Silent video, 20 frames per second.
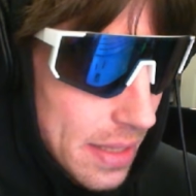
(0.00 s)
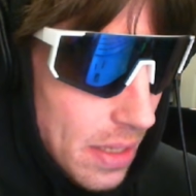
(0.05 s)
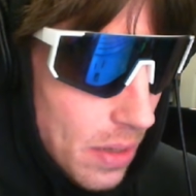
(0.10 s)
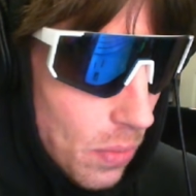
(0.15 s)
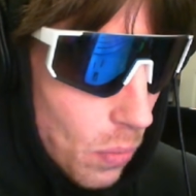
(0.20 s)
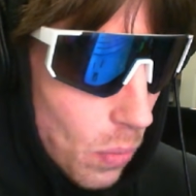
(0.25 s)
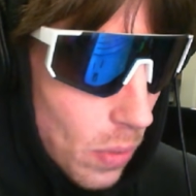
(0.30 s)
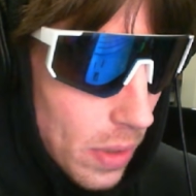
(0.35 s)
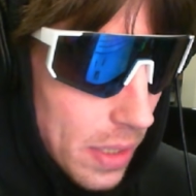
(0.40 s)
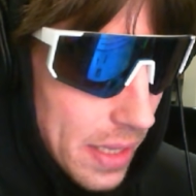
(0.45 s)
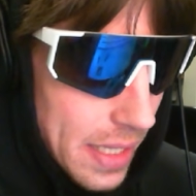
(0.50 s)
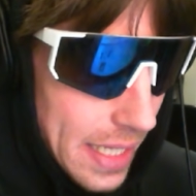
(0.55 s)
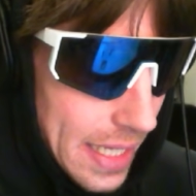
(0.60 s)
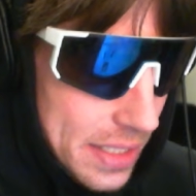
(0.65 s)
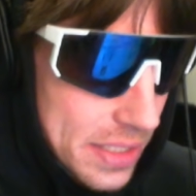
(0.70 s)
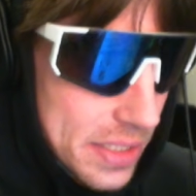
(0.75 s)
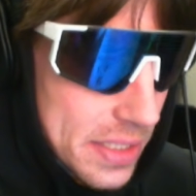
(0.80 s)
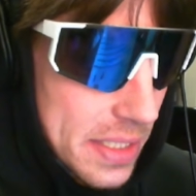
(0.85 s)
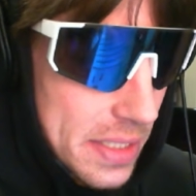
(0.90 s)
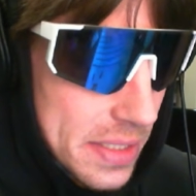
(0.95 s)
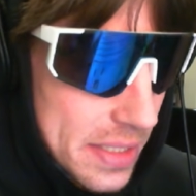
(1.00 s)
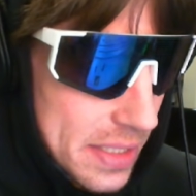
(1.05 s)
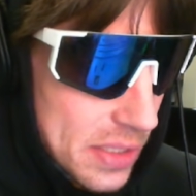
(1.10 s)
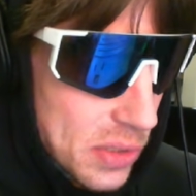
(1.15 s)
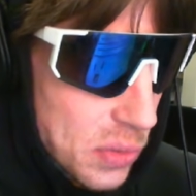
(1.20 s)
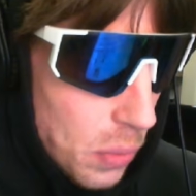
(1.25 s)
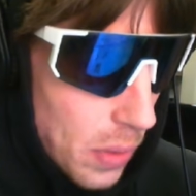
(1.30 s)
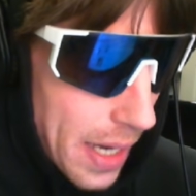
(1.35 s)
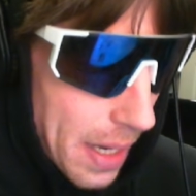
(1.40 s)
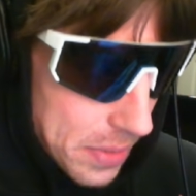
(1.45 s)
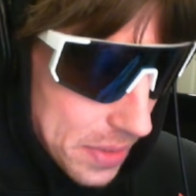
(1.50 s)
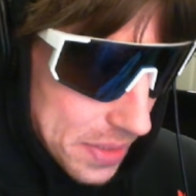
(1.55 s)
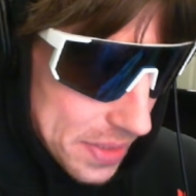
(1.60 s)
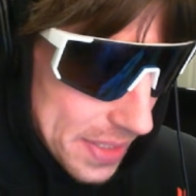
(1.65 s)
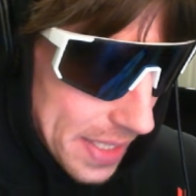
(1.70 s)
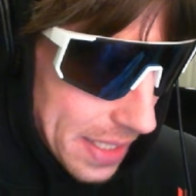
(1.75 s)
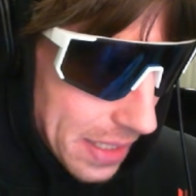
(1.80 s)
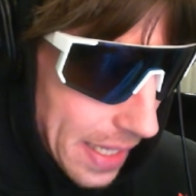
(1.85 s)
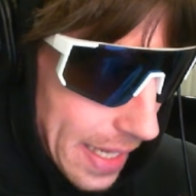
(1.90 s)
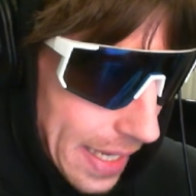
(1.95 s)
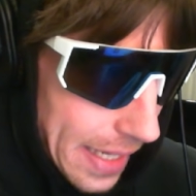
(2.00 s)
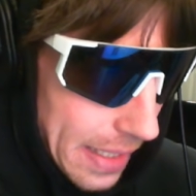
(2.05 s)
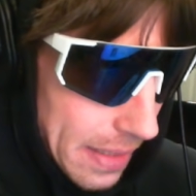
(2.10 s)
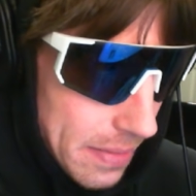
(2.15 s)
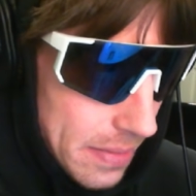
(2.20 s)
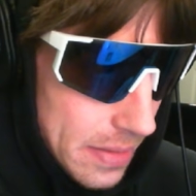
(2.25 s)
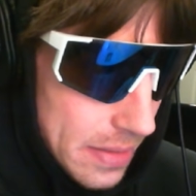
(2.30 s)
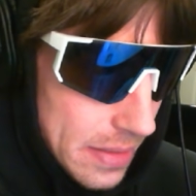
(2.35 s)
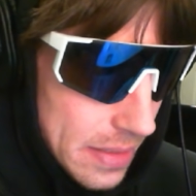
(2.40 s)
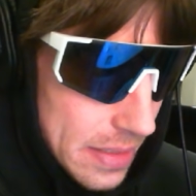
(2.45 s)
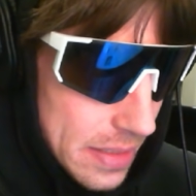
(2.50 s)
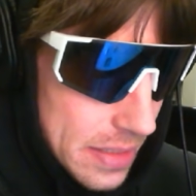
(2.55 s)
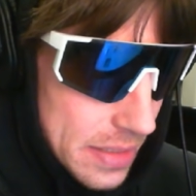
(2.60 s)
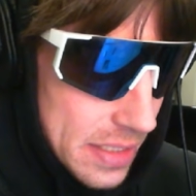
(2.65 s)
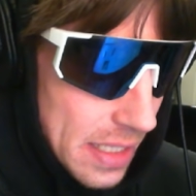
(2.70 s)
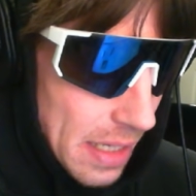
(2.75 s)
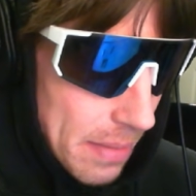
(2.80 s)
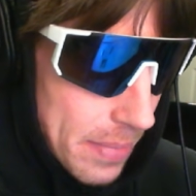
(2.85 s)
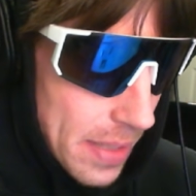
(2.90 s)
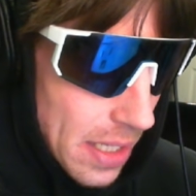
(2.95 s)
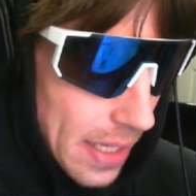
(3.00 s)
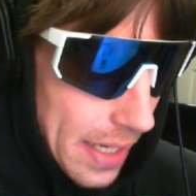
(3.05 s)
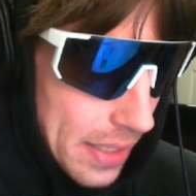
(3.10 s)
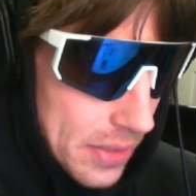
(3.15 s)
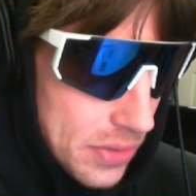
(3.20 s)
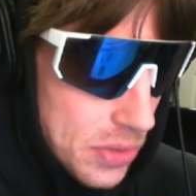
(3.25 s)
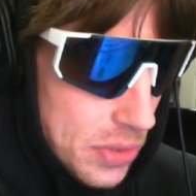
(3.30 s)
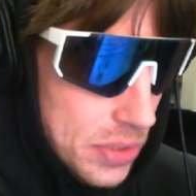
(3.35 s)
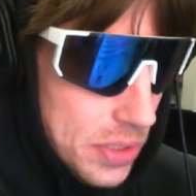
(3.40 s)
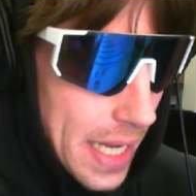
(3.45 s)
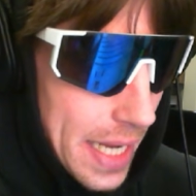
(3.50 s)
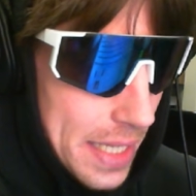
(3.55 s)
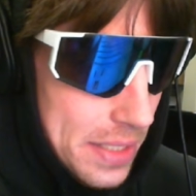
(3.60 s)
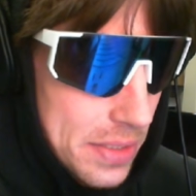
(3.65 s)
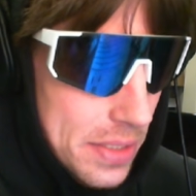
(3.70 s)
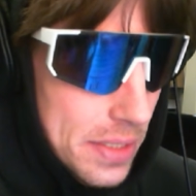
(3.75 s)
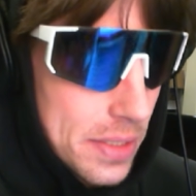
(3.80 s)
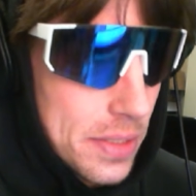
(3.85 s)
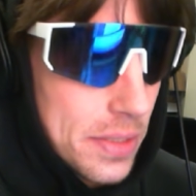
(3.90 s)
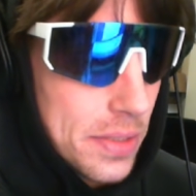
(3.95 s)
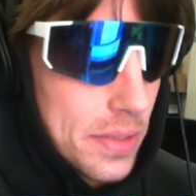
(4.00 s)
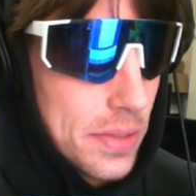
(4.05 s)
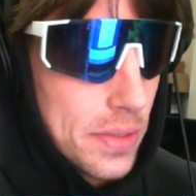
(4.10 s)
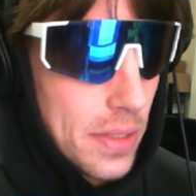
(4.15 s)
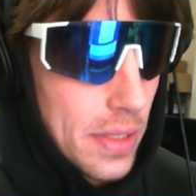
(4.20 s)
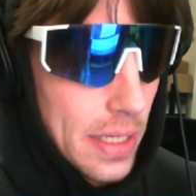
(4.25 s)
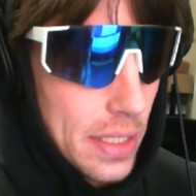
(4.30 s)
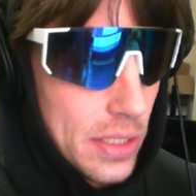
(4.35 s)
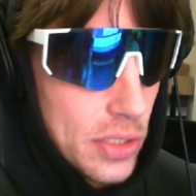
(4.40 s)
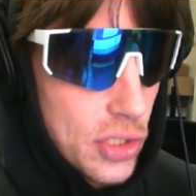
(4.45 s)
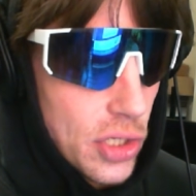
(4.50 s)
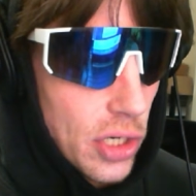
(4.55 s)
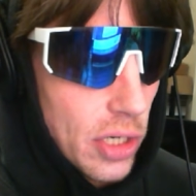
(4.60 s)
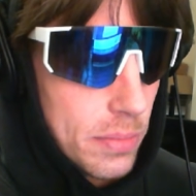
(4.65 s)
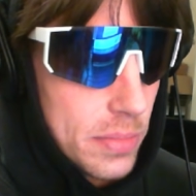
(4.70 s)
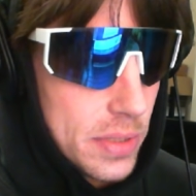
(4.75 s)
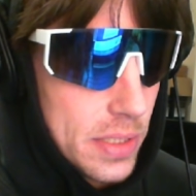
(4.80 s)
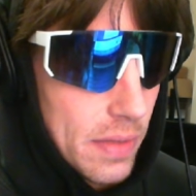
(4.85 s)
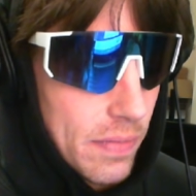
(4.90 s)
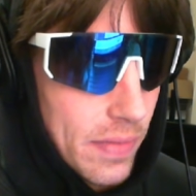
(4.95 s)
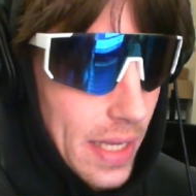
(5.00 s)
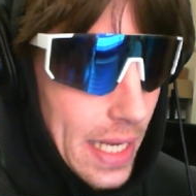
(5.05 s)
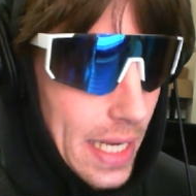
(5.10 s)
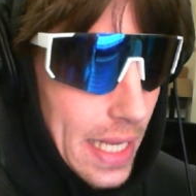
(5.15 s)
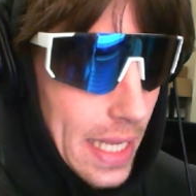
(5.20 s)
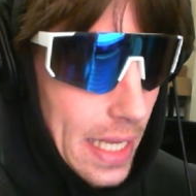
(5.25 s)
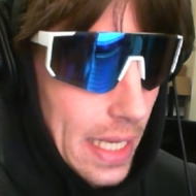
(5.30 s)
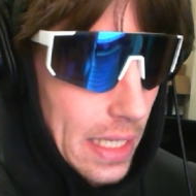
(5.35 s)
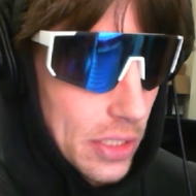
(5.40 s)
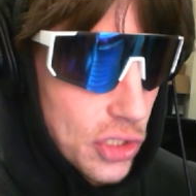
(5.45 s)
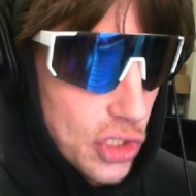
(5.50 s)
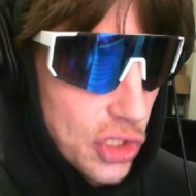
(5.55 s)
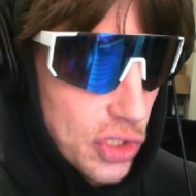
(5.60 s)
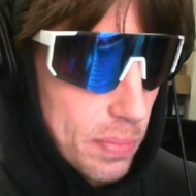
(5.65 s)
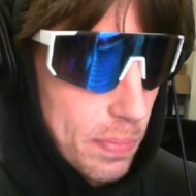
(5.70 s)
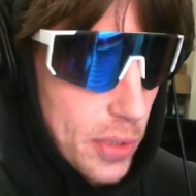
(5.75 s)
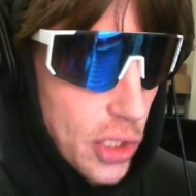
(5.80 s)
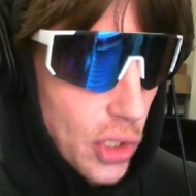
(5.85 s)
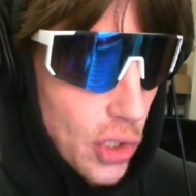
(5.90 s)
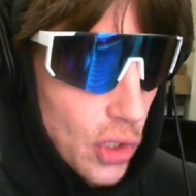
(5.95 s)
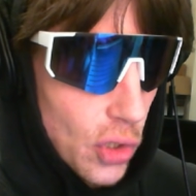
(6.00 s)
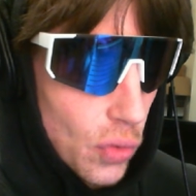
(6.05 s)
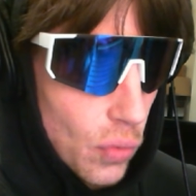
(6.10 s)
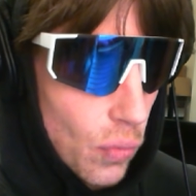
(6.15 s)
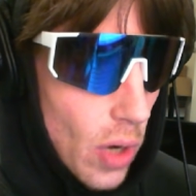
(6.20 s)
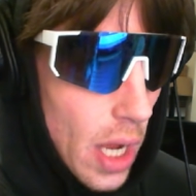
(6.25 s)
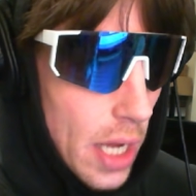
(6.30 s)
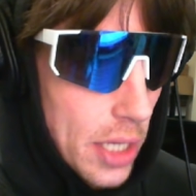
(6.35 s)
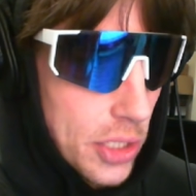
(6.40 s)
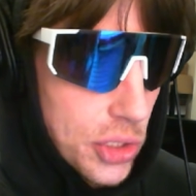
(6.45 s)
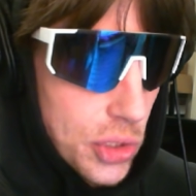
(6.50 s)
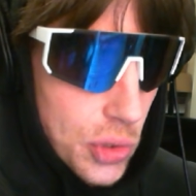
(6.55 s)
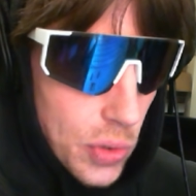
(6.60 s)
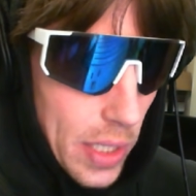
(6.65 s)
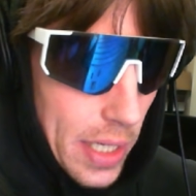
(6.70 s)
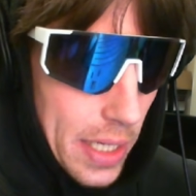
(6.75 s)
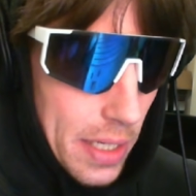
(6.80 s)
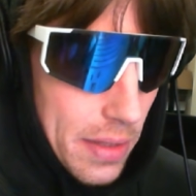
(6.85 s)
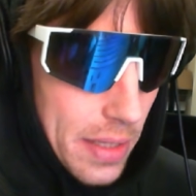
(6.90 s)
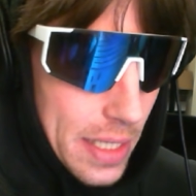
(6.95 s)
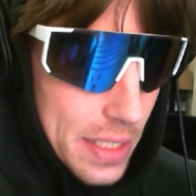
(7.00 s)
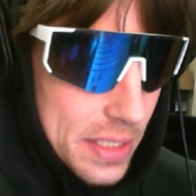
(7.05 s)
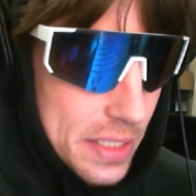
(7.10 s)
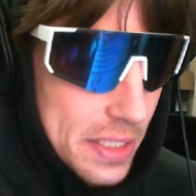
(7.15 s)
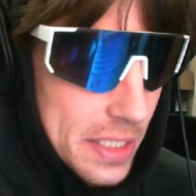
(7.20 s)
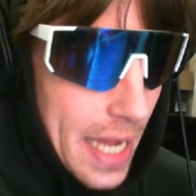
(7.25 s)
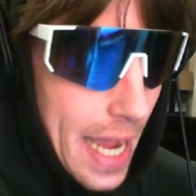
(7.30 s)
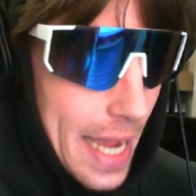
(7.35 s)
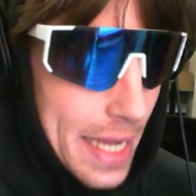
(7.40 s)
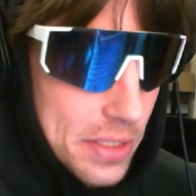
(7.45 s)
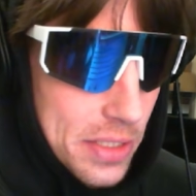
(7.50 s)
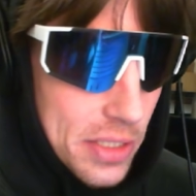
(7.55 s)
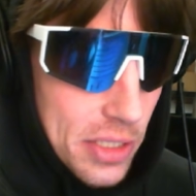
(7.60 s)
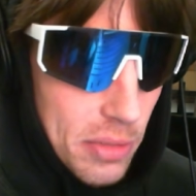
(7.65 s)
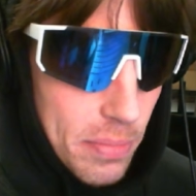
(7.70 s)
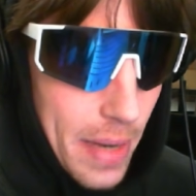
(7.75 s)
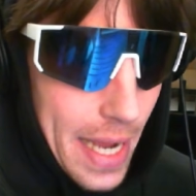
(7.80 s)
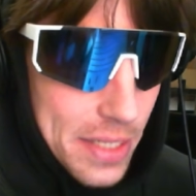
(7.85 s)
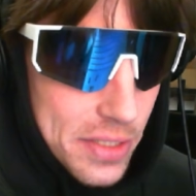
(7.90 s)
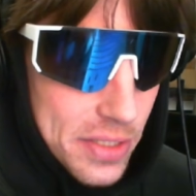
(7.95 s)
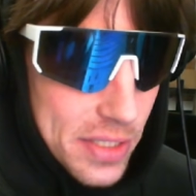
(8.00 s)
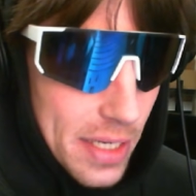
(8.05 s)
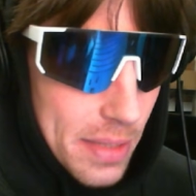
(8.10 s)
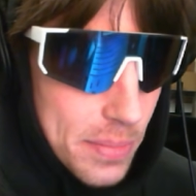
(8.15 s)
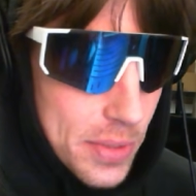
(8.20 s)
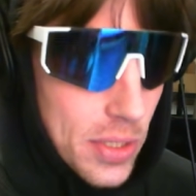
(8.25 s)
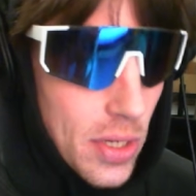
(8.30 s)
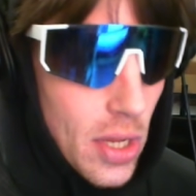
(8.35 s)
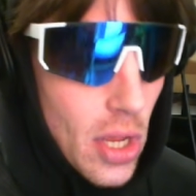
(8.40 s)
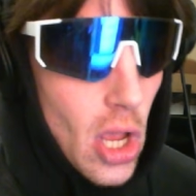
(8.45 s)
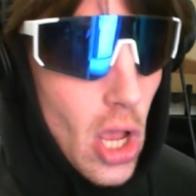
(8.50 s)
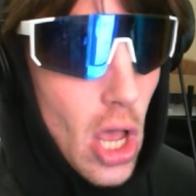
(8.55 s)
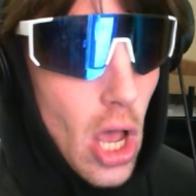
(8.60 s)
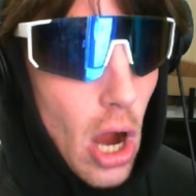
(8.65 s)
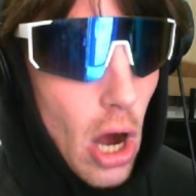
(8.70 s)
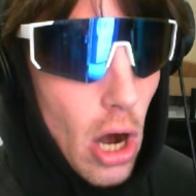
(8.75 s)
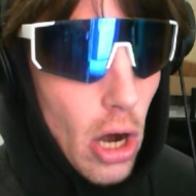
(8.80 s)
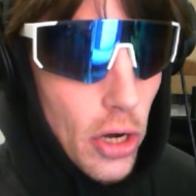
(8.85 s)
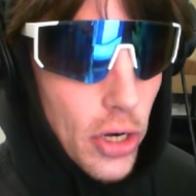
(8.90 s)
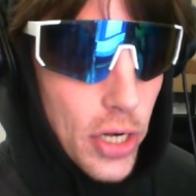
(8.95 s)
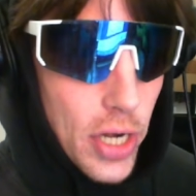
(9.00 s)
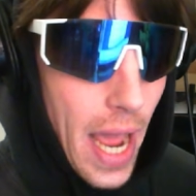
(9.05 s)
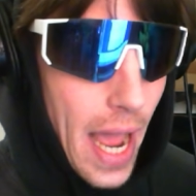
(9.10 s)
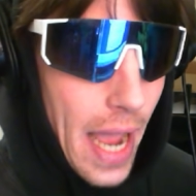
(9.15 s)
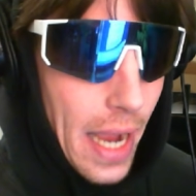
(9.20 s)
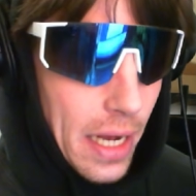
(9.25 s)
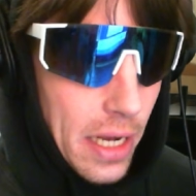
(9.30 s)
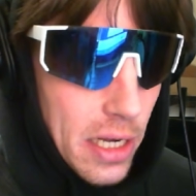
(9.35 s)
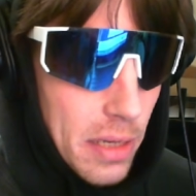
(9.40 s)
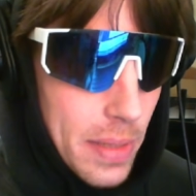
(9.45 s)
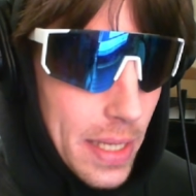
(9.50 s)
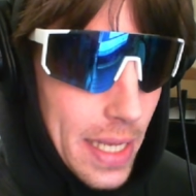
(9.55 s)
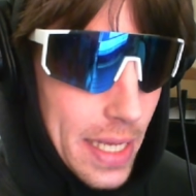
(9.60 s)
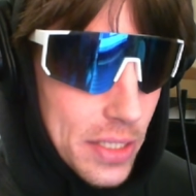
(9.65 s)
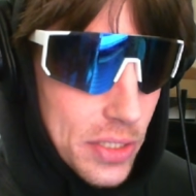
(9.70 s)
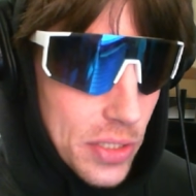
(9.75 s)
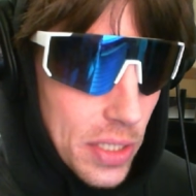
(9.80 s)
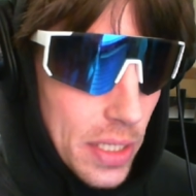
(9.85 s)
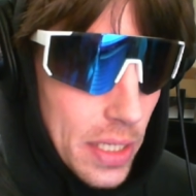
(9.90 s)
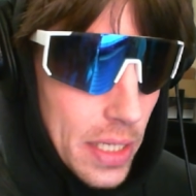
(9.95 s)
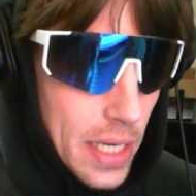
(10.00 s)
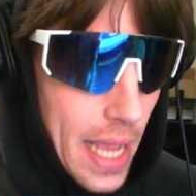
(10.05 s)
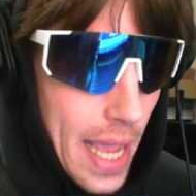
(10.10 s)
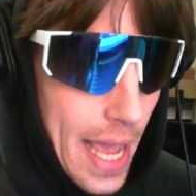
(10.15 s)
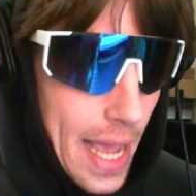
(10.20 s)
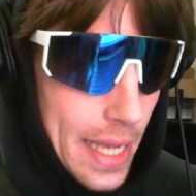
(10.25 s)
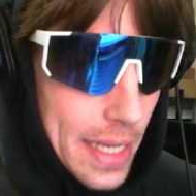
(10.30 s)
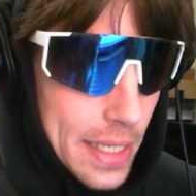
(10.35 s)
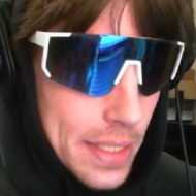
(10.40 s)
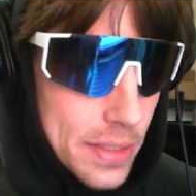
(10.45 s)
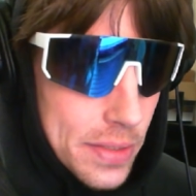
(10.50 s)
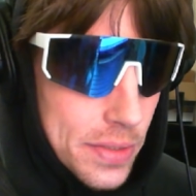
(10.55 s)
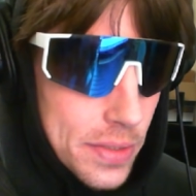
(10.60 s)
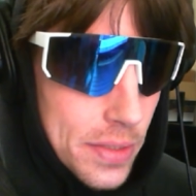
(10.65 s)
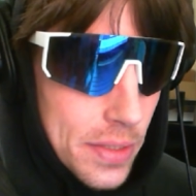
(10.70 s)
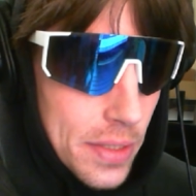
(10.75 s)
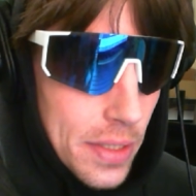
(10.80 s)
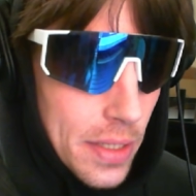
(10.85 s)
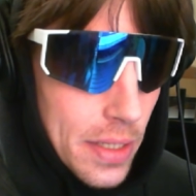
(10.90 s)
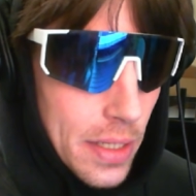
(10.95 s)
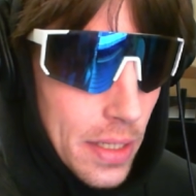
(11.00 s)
instances where I would say like dumbbell exercises in terms of getting just pure raw strength and size in your biceps are not going to be as good as